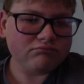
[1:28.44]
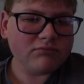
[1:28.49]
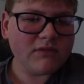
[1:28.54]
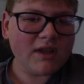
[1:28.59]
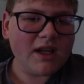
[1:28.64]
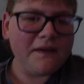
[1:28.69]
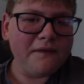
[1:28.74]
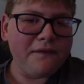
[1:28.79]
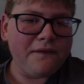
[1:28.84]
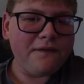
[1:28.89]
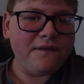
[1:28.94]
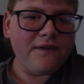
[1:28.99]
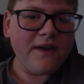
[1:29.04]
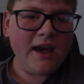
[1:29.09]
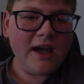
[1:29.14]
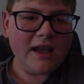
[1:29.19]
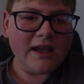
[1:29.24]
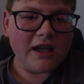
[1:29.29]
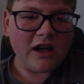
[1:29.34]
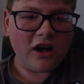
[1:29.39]

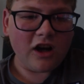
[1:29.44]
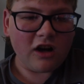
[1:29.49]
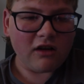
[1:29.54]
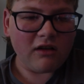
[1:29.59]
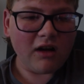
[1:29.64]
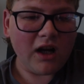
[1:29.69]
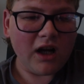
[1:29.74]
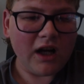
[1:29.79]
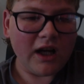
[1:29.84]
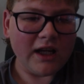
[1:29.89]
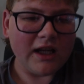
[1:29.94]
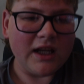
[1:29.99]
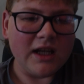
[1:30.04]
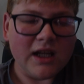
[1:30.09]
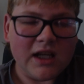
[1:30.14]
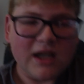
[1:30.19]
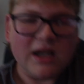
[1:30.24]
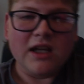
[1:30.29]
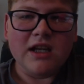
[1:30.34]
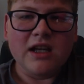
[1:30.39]
fairly alright.
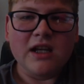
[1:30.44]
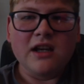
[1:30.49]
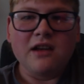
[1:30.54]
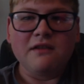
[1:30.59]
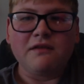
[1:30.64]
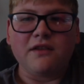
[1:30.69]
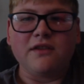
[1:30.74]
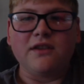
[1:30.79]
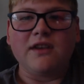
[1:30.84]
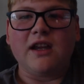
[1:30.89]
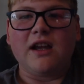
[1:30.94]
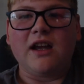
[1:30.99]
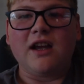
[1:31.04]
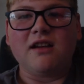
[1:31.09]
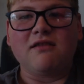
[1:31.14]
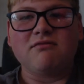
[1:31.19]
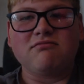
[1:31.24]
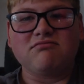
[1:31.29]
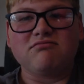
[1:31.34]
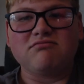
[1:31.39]
From
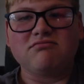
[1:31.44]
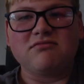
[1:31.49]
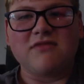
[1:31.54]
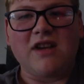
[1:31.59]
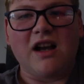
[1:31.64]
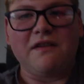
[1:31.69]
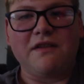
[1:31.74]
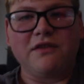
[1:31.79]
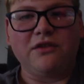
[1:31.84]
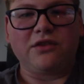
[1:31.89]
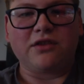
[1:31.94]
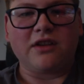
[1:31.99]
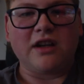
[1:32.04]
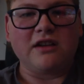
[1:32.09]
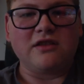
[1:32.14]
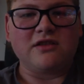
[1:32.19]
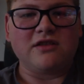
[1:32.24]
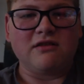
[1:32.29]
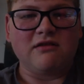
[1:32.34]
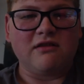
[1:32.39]
that, I think I'm just
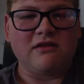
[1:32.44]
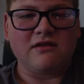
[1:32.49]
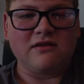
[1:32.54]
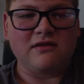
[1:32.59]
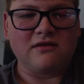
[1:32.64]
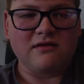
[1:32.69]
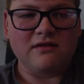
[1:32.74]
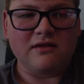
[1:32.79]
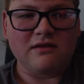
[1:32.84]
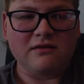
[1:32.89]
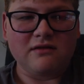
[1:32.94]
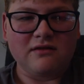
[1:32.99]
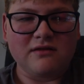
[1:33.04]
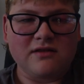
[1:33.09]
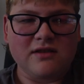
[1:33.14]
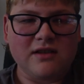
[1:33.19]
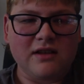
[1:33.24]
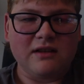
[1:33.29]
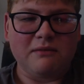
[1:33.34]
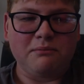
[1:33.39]
getting to
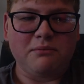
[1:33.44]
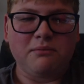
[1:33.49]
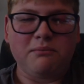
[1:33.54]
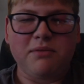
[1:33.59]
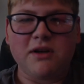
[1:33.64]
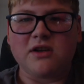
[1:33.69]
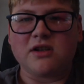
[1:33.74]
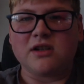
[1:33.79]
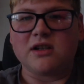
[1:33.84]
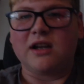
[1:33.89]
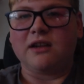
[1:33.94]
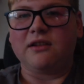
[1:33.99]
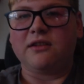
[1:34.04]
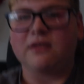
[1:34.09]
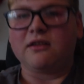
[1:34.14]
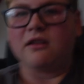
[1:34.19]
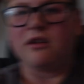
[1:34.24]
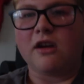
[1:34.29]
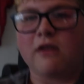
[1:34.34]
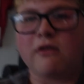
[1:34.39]
the pitch and line,
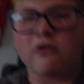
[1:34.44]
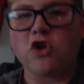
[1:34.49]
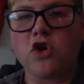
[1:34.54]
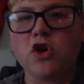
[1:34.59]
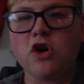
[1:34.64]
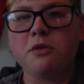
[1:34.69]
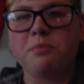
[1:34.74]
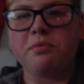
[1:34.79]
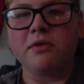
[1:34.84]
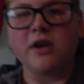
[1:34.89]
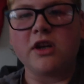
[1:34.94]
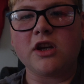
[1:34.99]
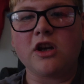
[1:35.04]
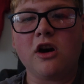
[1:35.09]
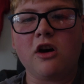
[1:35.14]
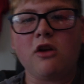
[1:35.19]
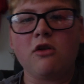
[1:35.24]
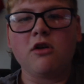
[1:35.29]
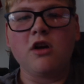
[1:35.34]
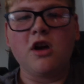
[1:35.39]
so I go Cooper in
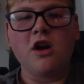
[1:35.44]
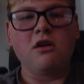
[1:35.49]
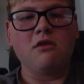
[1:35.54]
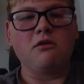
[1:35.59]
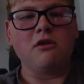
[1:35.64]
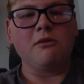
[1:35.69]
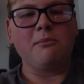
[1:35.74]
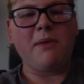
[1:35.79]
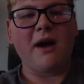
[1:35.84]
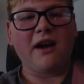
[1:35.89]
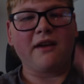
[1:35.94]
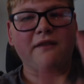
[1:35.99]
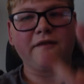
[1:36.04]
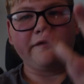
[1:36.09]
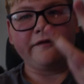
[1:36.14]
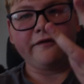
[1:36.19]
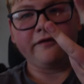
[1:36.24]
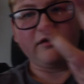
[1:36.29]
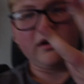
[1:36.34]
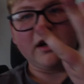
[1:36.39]
goal. We're back
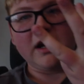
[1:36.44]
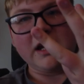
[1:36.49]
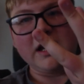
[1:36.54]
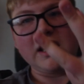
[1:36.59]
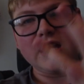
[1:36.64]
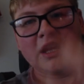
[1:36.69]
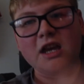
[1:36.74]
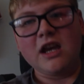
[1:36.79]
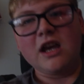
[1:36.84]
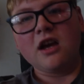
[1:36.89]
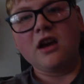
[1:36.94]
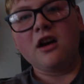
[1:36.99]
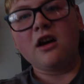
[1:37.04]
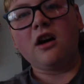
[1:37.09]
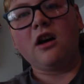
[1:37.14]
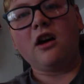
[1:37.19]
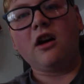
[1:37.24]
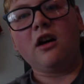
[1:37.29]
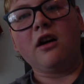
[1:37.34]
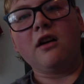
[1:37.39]
three
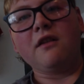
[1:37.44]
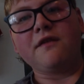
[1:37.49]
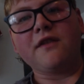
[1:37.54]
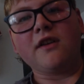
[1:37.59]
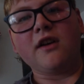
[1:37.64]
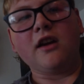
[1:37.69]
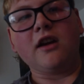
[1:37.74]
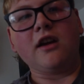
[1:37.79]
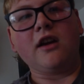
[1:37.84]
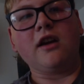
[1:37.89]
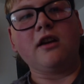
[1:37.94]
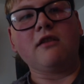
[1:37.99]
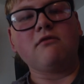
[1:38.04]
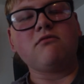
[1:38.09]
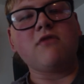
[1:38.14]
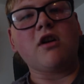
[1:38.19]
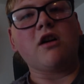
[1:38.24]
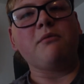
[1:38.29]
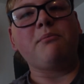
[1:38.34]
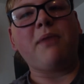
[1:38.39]
of
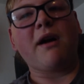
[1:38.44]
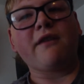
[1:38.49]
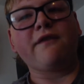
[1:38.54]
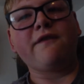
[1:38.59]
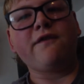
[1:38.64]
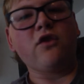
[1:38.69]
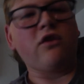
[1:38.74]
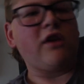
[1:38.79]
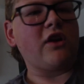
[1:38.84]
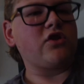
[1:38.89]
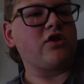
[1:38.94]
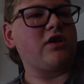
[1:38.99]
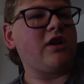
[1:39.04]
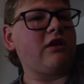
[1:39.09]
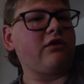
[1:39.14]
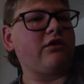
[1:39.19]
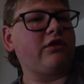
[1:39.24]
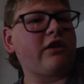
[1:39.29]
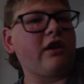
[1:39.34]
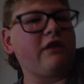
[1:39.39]
back four actually.
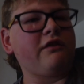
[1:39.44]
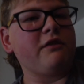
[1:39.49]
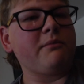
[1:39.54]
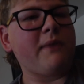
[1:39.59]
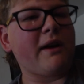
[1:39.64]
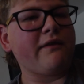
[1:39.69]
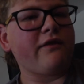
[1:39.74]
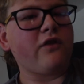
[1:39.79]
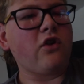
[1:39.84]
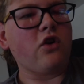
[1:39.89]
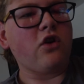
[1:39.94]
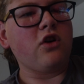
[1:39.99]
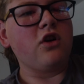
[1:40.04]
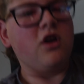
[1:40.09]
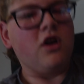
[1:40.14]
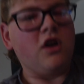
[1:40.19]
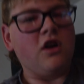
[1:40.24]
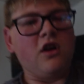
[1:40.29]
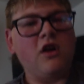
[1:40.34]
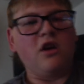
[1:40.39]
I'll just go for a back four
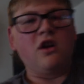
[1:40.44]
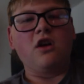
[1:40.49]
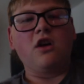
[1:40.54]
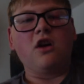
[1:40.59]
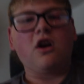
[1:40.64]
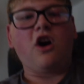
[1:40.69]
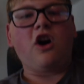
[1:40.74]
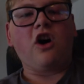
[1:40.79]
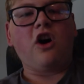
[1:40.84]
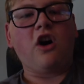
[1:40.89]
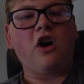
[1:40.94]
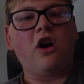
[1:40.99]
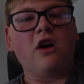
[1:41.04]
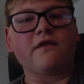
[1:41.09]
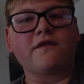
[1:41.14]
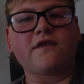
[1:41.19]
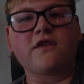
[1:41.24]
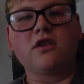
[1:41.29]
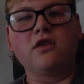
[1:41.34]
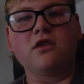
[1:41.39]
of
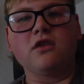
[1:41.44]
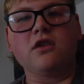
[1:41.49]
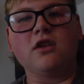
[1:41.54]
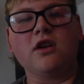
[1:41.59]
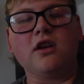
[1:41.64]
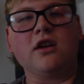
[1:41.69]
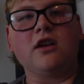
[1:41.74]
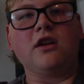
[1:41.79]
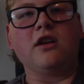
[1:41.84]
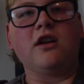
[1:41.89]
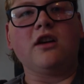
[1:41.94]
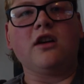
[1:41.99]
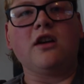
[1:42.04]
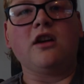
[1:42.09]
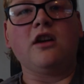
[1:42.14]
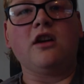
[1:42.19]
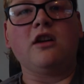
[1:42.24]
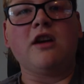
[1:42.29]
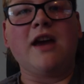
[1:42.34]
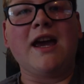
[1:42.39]

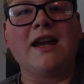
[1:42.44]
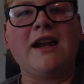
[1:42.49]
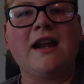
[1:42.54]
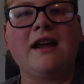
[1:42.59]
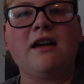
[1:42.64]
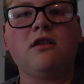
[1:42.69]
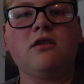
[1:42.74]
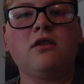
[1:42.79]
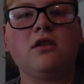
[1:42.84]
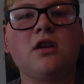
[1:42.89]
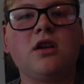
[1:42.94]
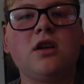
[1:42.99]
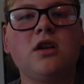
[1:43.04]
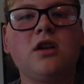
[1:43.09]
NL,